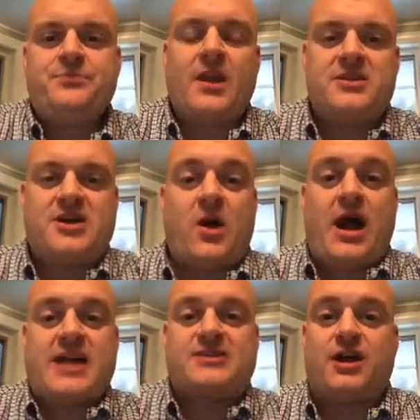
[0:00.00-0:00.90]
So
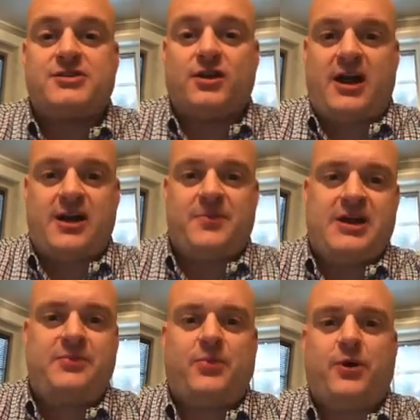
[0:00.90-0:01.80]
I talked to a lot of
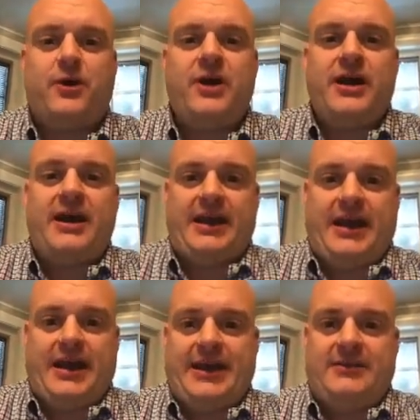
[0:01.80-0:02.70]
people,
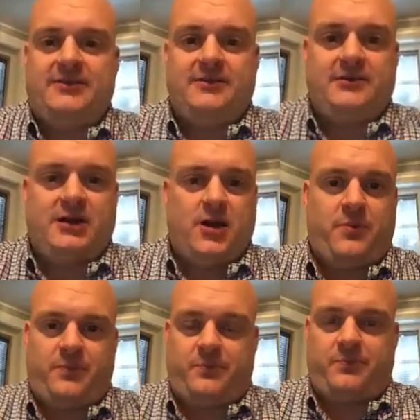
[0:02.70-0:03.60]
and
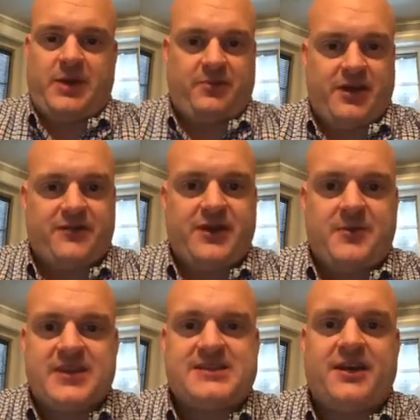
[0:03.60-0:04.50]
people that are thinking
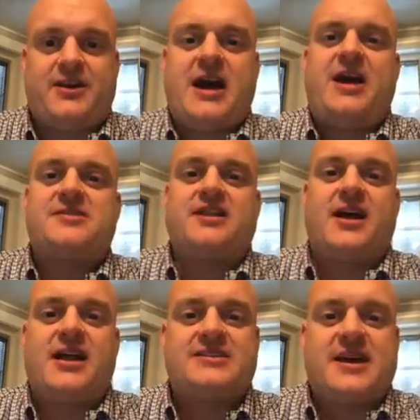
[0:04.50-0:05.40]
about selling their house, and a
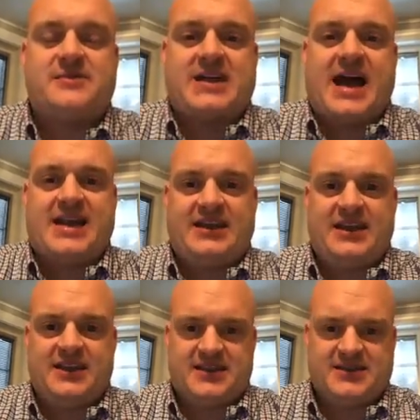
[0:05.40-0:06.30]
lot of times the
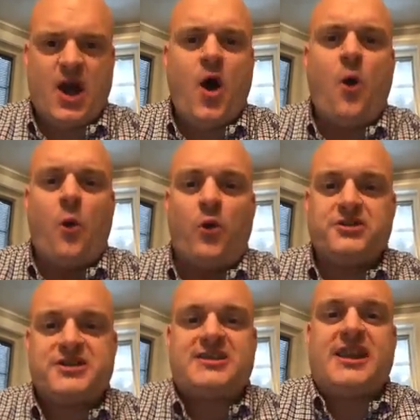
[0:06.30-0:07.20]
idea is we'll
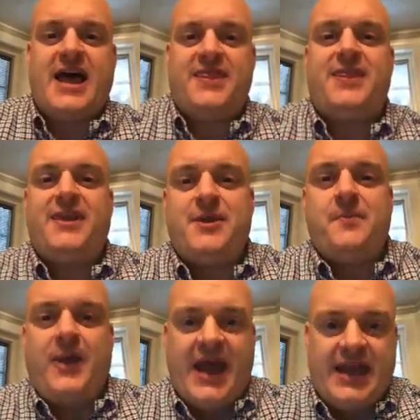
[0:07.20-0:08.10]
just let
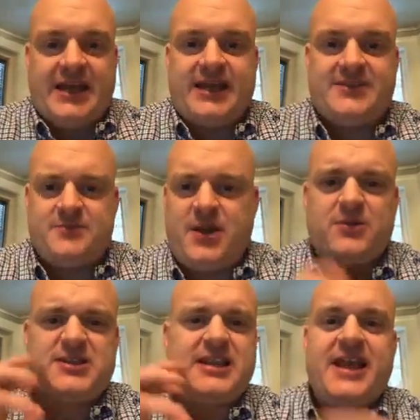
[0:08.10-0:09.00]
them paint it. Man, we'll
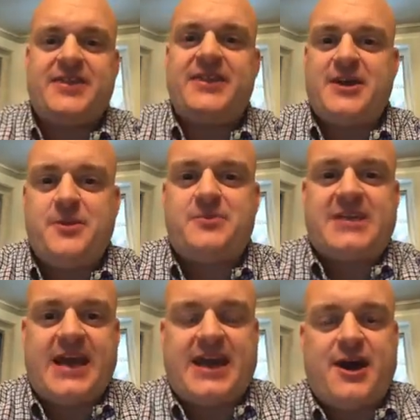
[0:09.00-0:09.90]
just let them
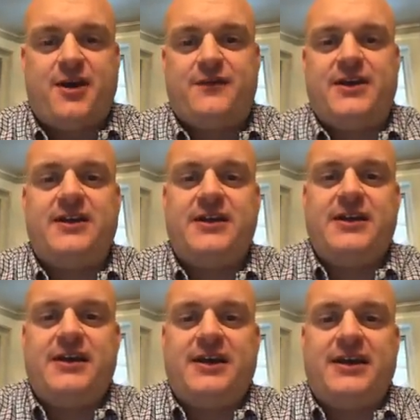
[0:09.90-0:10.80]
take care of it
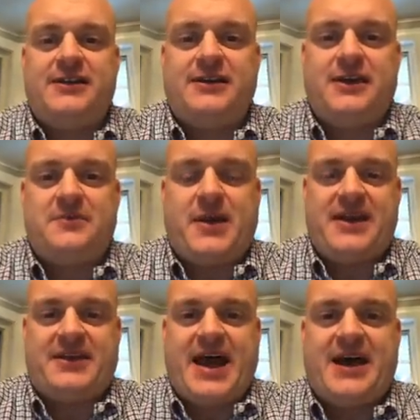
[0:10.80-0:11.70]
and
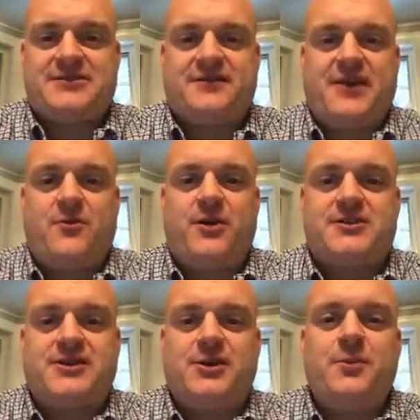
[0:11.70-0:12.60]
paint the house if they want
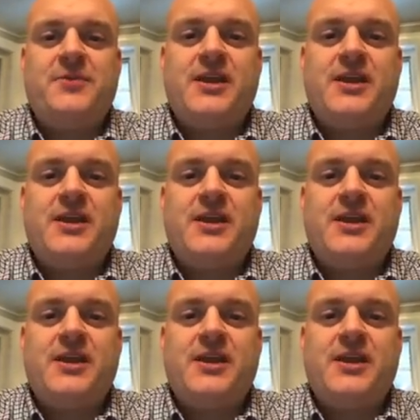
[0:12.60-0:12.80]
to.